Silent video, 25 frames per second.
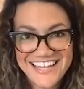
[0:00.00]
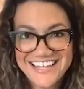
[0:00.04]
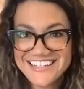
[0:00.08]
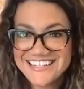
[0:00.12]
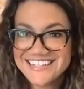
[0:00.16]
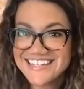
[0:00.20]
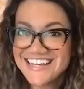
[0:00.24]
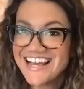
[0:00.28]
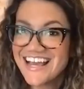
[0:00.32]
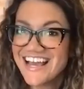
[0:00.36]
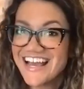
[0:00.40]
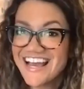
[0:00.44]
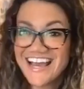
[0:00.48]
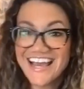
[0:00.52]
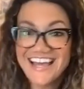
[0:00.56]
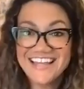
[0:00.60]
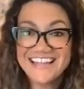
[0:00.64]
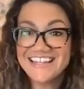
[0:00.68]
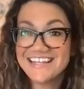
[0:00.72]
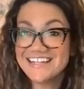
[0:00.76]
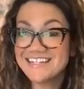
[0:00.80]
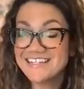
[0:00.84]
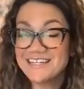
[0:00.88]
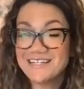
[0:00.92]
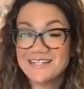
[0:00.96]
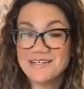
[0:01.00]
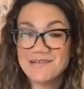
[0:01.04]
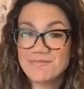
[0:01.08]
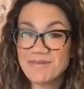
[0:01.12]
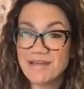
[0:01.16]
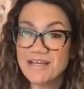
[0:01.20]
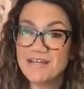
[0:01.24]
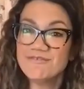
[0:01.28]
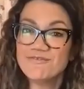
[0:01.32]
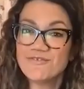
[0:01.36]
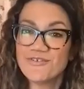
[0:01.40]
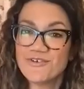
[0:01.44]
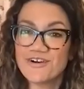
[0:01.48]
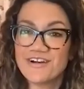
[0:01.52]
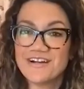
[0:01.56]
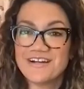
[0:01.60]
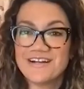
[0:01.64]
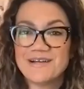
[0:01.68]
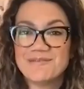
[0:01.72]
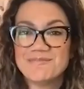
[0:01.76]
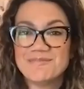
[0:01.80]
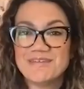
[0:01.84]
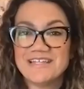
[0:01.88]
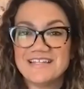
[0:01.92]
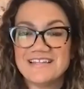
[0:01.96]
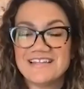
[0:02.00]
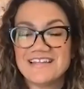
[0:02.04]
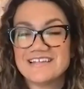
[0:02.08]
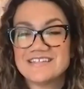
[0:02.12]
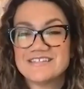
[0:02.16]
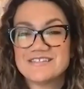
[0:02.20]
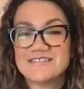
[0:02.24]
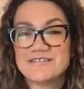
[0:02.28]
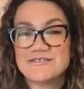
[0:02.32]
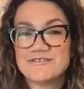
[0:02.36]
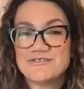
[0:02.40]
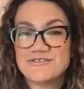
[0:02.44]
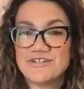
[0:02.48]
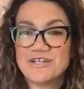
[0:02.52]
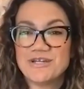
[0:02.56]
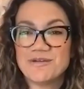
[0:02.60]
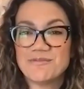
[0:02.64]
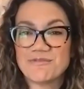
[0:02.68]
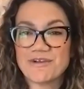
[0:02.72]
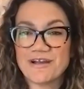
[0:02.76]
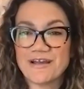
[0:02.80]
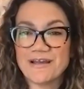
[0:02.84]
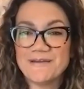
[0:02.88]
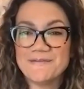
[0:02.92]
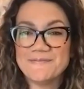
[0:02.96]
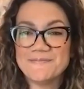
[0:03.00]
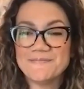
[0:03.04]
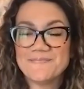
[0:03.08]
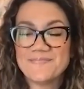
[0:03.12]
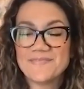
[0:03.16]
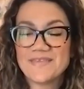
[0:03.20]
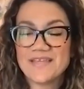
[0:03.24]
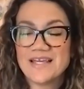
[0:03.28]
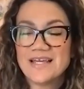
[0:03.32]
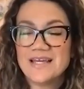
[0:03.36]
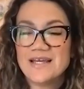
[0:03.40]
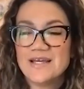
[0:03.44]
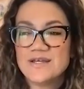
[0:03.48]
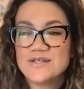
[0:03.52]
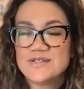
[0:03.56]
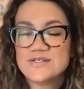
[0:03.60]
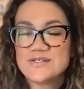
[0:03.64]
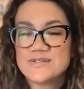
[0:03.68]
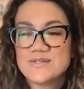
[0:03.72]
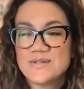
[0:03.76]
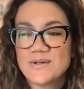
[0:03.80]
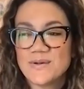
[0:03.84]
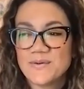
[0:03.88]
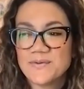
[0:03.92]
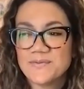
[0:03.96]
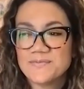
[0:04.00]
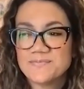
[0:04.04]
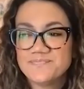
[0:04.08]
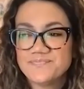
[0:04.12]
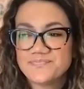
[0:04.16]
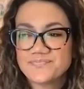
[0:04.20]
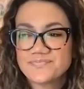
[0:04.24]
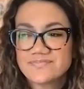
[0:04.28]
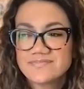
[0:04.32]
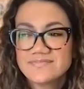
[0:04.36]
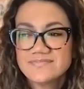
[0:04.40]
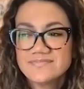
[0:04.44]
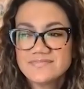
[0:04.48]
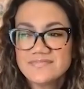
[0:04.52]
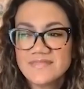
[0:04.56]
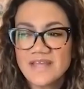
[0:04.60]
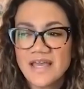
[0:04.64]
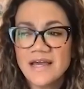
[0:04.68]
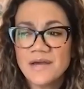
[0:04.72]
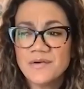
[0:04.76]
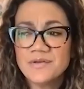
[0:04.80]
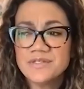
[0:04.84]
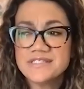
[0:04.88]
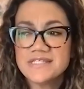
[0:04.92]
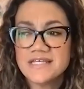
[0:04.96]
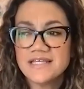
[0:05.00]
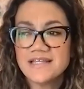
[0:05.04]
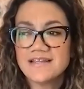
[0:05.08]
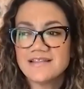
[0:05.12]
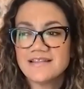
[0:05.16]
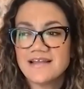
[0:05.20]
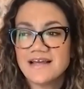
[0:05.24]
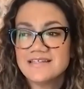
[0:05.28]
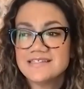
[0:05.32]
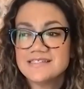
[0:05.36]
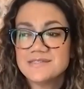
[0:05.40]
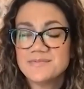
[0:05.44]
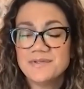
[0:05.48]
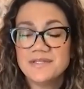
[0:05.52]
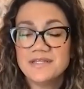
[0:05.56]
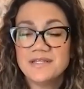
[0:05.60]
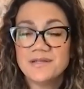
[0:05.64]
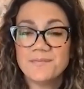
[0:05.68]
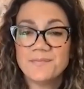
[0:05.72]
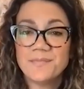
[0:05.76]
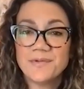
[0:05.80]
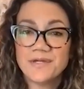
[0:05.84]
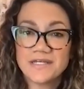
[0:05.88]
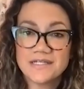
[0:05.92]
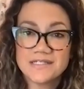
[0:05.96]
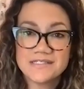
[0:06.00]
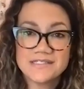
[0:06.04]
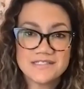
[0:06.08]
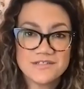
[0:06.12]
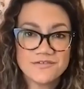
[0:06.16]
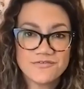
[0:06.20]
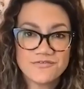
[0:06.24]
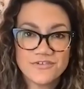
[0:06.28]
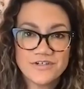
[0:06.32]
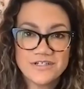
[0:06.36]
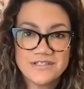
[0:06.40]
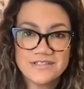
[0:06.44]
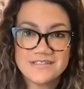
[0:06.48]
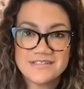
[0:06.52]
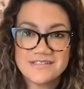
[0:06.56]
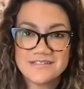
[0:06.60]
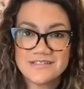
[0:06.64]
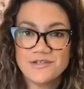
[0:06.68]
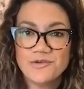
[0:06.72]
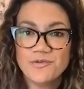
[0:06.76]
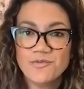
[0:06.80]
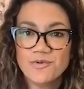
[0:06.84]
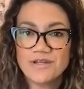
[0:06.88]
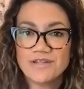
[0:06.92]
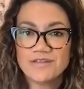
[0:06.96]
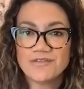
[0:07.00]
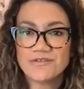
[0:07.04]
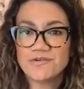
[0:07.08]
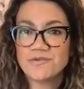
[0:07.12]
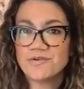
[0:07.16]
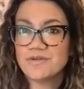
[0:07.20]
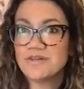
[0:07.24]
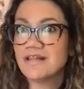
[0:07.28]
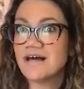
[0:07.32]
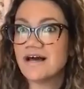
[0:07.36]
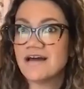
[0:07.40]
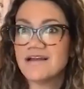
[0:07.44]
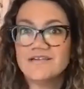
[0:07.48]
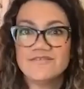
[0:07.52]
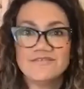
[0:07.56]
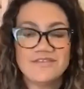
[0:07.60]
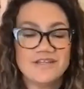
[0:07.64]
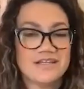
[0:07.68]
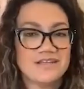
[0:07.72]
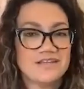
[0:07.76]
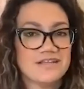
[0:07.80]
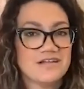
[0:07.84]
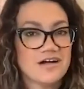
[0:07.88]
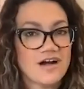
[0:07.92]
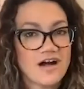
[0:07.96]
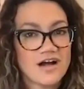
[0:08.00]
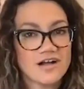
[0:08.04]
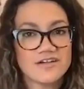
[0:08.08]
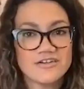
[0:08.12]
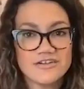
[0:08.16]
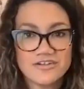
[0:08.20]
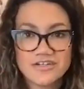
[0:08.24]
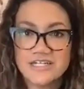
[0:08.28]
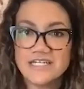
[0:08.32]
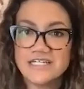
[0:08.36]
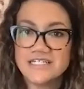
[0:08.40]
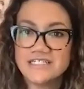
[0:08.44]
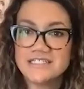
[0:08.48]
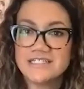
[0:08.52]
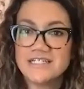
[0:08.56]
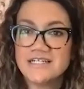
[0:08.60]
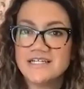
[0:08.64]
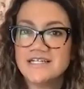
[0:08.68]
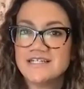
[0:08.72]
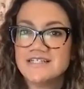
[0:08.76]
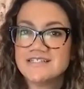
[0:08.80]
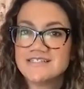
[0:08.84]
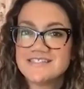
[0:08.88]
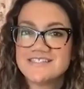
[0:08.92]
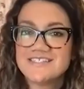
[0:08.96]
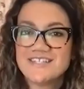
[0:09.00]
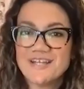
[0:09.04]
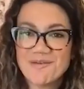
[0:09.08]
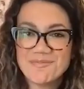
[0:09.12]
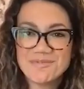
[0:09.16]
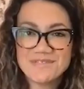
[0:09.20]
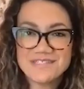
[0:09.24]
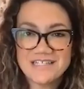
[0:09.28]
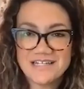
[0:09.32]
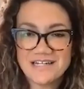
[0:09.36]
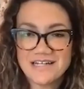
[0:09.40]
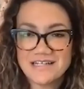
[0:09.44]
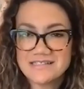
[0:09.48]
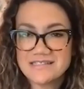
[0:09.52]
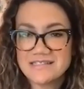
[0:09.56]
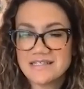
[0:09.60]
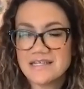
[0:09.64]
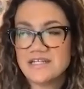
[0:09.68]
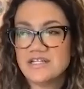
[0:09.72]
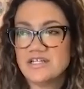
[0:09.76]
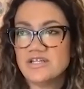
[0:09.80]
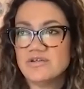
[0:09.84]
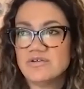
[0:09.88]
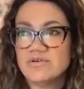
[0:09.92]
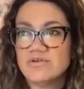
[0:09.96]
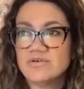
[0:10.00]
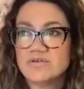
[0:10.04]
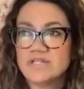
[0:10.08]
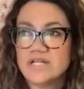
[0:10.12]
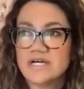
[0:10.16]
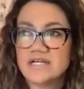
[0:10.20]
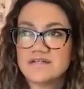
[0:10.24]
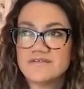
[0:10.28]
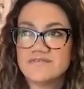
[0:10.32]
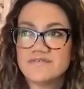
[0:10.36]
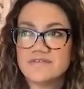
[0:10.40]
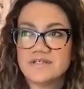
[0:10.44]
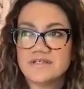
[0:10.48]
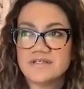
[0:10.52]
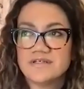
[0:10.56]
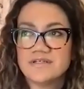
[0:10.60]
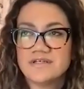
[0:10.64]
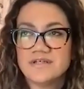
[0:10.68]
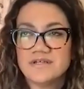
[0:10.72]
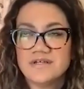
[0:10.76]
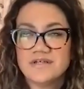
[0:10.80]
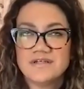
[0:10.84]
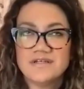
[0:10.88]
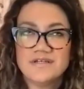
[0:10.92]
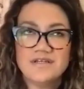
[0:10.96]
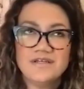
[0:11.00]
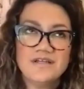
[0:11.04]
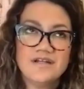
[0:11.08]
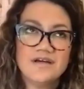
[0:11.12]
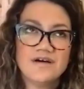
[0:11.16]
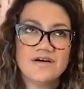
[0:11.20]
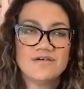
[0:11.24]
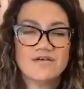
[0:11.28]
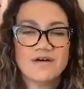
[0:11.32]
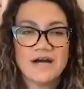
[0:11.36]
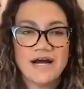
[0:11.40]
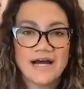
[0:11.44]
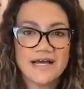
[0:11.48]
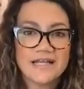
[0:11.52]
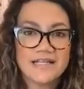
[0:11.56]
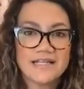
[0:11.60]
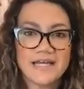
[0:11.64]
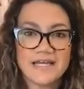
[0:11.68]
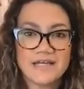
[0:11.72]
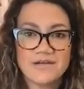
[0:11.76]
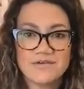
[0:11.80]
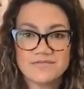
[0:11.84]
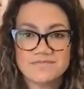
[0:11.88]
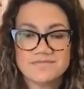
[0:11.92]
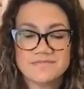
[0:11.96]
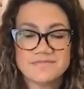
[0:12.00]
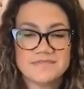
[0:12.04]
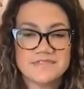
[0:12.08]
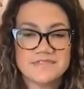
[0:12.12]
and and then getting paid for it. I mean, that's the dream, right? Yeah. So I would say that that's been the biggest difference. You went through a lot of like the concrete steps that I sent you, a lot of the, you know, highlights